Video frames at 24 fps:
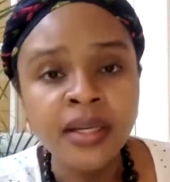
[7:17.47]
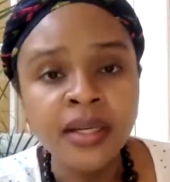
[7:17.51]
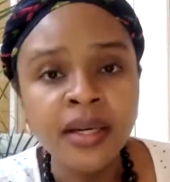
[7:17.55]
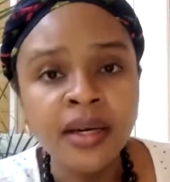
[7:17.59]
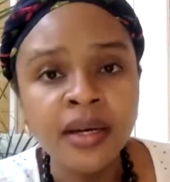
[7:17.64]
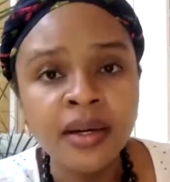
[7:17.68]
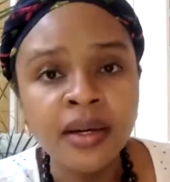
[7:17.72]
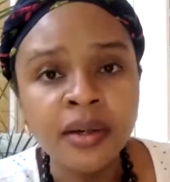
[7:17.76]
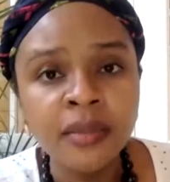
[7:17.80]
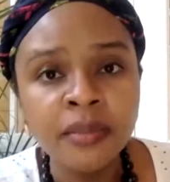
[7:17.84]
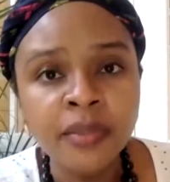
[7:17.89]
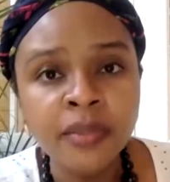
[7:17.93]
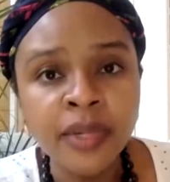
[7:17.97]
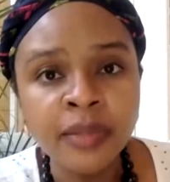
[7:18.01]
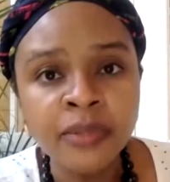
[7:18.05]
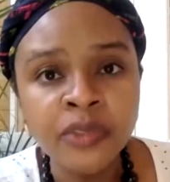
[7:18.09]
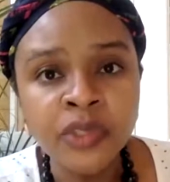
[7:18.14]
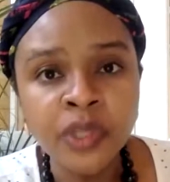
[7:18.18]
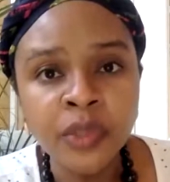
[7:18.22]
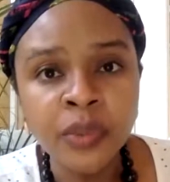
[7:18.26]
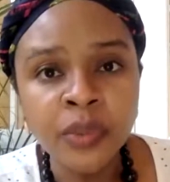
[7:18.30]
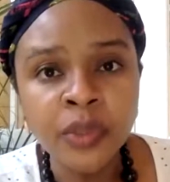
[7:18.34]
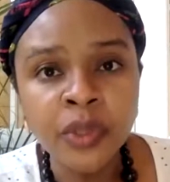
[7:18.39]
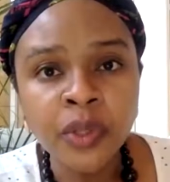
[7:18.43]
I'm
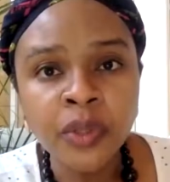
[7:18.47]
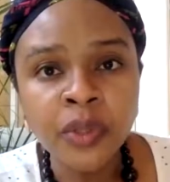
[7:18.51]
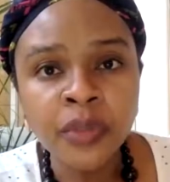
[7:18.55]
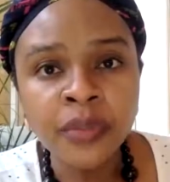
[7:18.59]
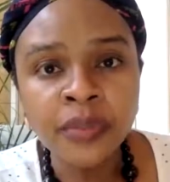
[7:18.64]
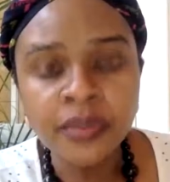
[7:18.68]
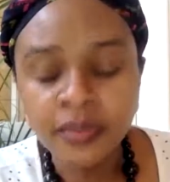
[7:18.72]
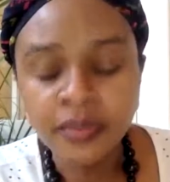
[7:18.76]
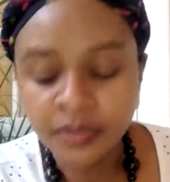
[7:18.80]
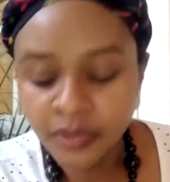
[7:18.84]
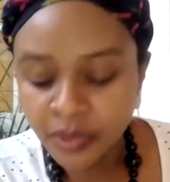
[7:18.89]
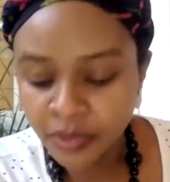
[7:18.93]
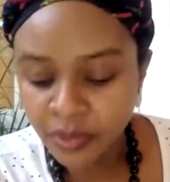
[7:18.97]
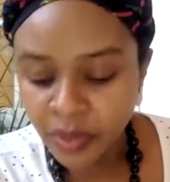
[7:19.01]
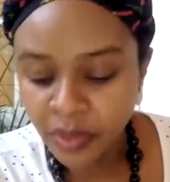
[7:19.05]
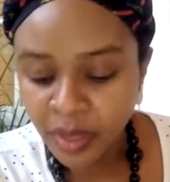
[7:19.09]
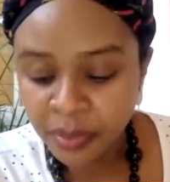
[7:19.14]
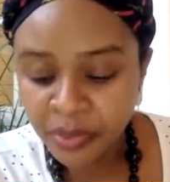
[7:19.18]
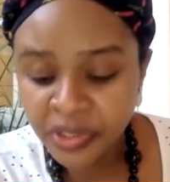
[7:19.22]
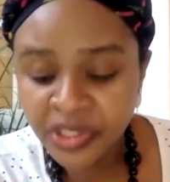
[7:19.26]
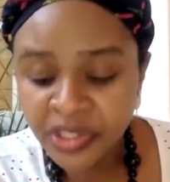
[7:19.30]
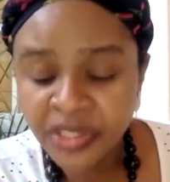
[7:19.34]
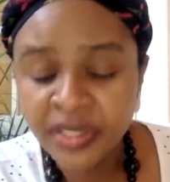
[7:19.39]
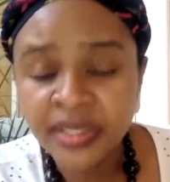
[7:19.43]
sure we all
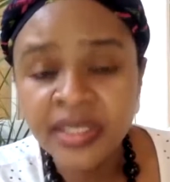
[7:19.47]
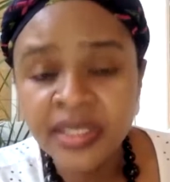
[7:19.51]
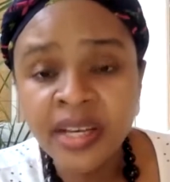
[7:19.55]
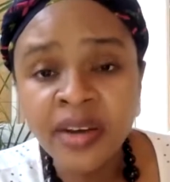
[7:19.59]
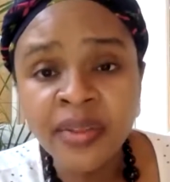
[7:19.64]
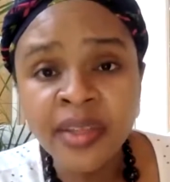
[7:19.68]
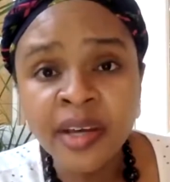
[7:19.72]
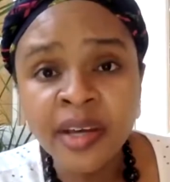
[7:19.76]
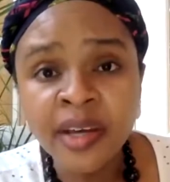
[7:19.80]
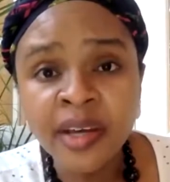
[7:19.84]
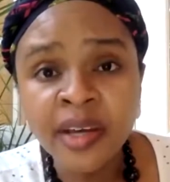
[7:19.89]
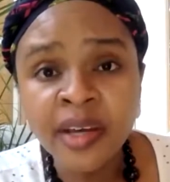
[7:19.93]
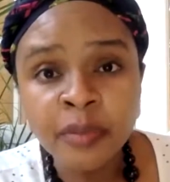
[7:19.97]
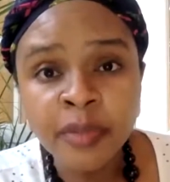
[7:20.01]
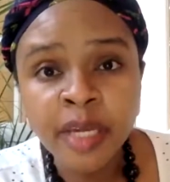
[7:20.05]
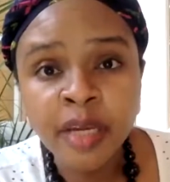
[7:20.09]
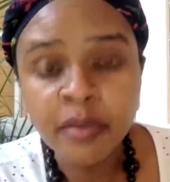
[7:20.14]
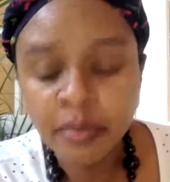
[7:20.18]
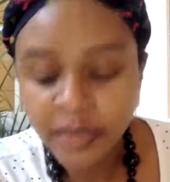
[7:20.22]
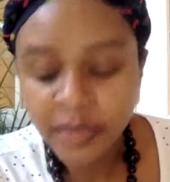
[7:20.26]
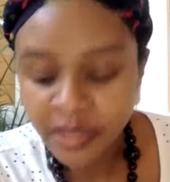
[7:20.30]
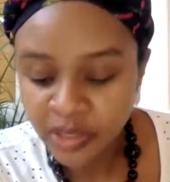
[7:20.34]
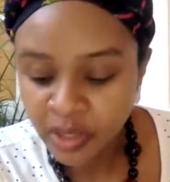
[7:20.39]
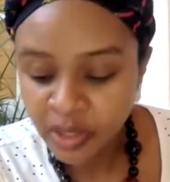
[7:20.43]
appreciate how that would be
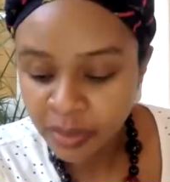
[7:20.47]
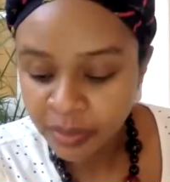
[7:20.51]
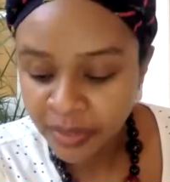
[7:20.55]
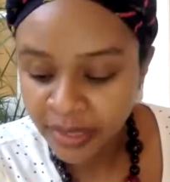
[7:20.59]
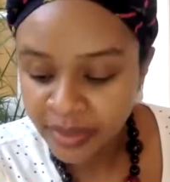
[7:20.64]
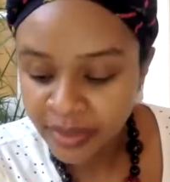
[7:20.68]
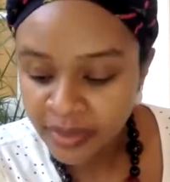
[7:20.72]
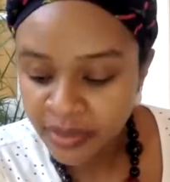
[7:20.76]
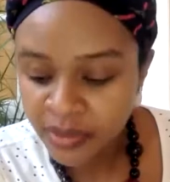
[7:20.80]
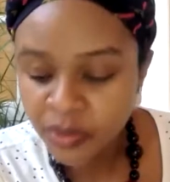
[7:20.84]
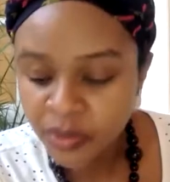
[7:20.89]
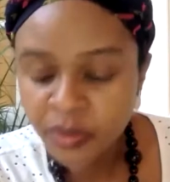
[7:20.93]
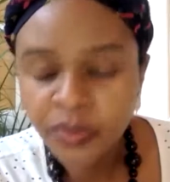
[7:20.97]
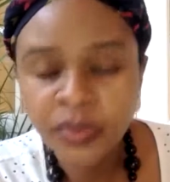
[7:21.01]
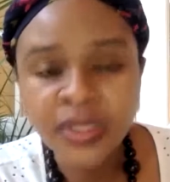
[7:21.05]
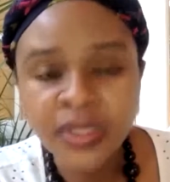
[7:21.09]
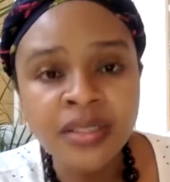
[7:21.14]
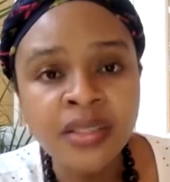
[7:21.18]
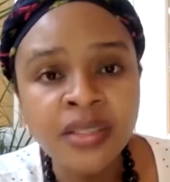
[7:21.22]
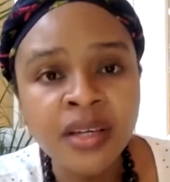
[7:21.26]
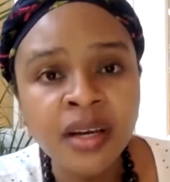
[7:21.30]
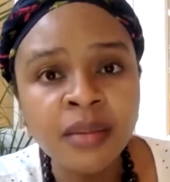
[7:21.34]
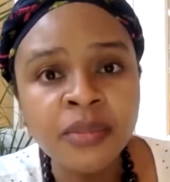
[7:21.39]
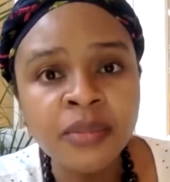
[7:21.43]
a major milestone when
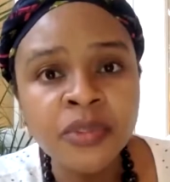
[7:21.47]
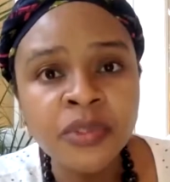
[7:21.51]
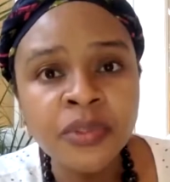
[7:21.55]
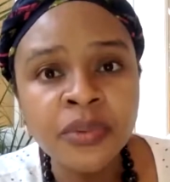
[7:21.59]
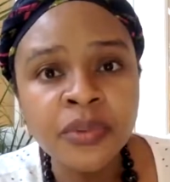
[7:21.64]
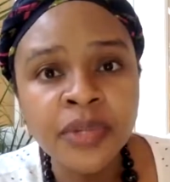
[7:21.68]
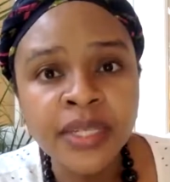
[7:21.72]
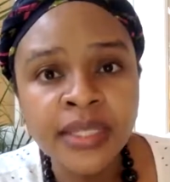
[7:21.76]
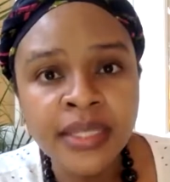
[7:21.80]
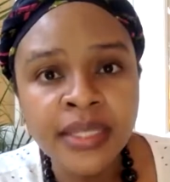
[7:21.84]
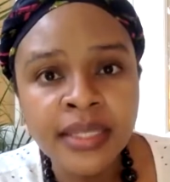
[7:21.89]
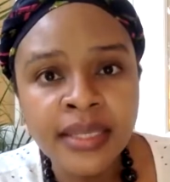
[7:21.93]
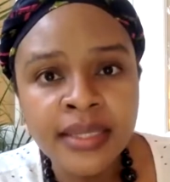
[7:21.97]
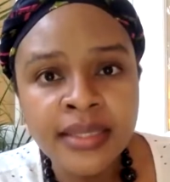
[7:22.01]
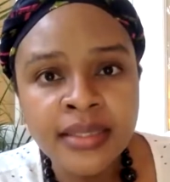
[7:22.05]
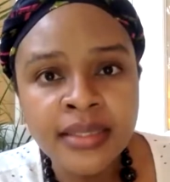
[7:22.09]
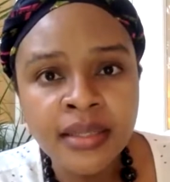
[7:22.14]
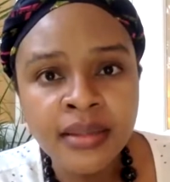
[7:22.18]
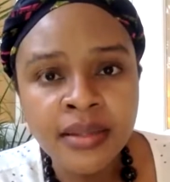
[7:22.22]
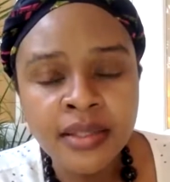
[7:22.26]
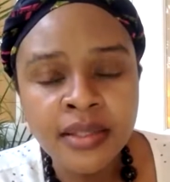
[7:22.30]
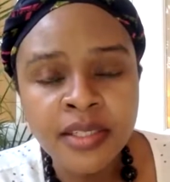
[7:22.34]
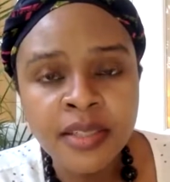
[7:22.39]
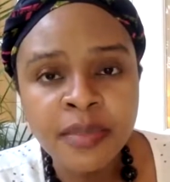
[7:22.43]
it comes to regulating
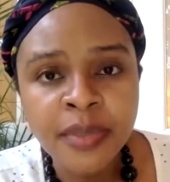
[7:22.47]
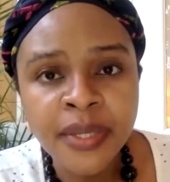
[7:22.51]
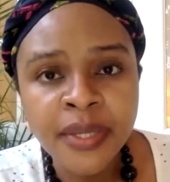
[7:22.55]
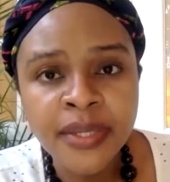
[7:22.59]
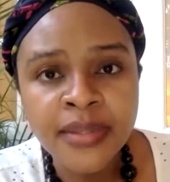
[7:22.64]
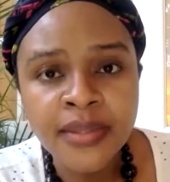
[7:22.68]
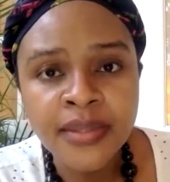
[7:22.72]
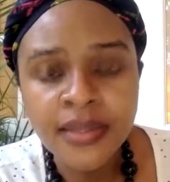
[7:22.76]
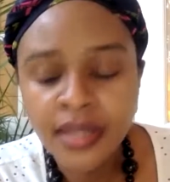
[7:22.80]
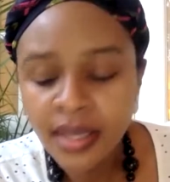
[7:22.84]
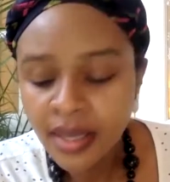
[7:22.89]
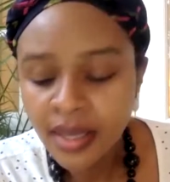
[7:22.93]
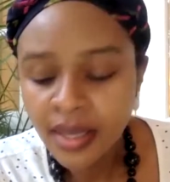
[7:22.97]
the space,